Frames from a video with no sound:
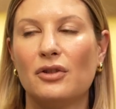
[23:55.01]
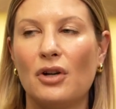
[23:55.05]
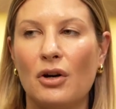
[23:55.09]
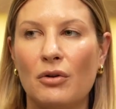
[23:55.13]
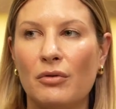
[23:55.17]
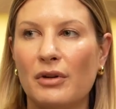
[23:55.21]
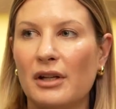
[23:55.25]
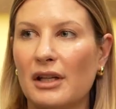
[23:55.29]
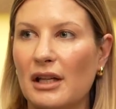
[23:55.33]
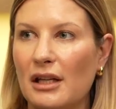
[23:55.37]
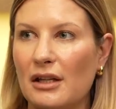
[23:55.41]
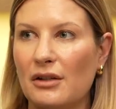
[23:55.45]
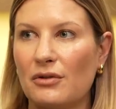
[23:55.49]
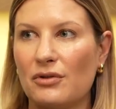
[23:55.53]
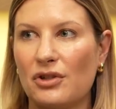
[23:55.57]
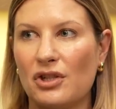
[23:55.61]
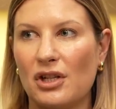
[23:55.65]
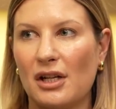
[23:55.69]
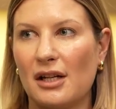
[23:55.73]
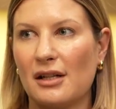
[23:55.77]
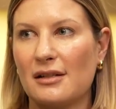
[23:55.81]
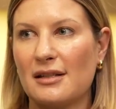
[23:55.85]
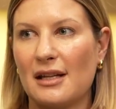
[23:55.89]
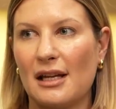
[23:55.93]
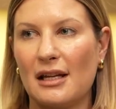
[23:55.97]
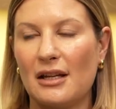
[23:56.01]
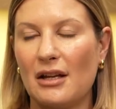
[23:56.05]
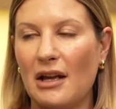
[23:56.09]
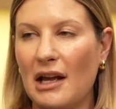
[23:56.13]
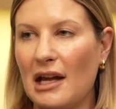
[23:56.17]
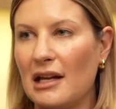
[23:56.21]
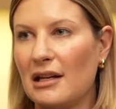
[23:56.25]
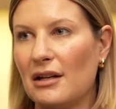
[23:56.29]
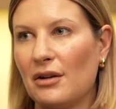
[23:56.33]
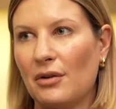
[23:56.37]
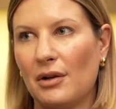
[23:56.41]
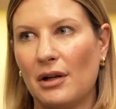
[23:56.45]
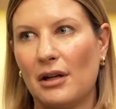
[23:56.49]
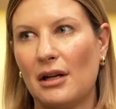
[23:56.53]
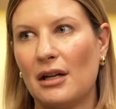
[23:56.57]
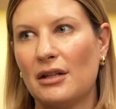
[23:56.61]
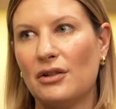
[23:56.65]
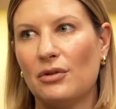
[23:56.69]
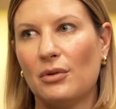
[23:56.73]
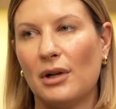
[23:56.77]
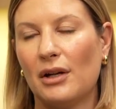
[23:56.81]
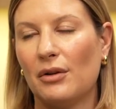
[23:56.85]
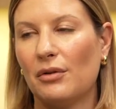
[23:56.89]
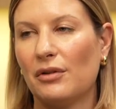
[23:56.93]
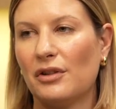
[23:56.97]
Go and get your checks, get your
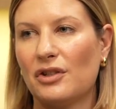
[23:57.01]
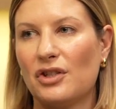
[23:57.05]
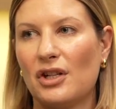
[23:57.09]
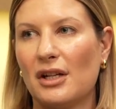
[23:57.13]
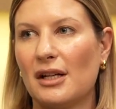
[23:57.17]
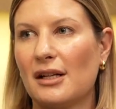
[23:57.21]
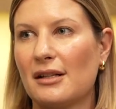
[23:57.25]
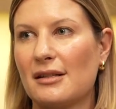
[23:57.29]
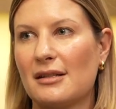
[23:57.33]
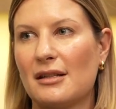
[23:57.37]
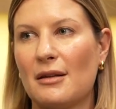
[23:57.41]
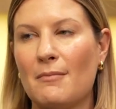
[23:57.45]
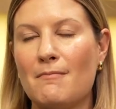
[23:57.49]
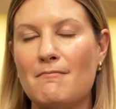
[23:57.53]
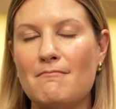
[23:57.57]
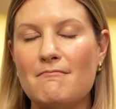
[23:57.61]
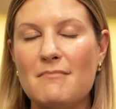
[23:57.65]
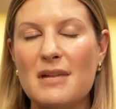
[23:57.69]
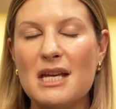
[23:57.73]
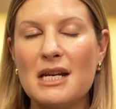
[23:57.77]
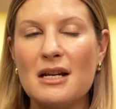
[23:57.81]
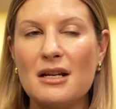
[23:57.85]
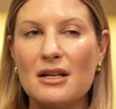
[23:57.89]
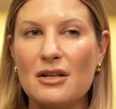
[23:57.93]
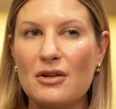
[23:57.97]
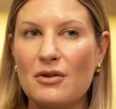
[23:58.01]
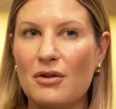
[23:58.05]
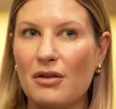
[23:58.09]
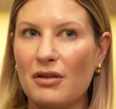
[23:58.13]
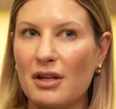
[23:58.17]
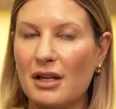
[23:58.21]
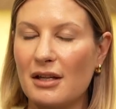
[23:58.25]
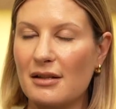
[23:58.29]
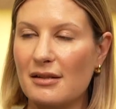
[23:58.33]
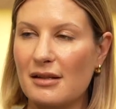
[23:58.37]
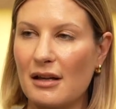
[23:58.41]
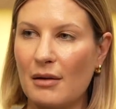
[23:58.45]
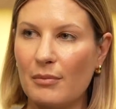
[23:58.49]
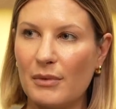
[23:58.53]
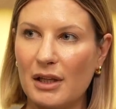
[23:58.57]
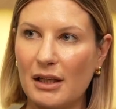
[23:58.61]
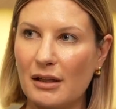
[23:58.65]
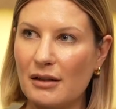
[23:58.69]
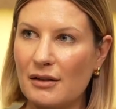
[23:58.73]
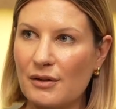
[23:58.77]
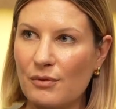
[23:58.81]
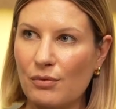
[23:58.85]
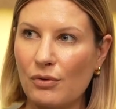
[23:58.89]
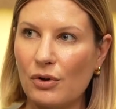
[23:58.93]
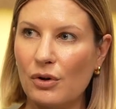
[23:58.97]
annual health checks. The minute you think something
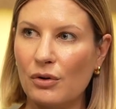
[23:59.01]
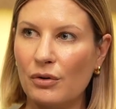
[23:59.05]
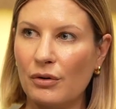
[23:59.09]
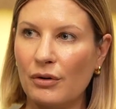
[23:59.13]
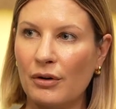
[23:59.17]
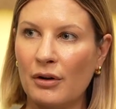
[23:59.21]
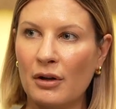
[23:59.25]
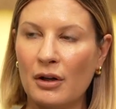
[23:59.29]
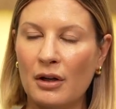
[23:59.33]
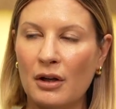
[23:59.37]
is wrong,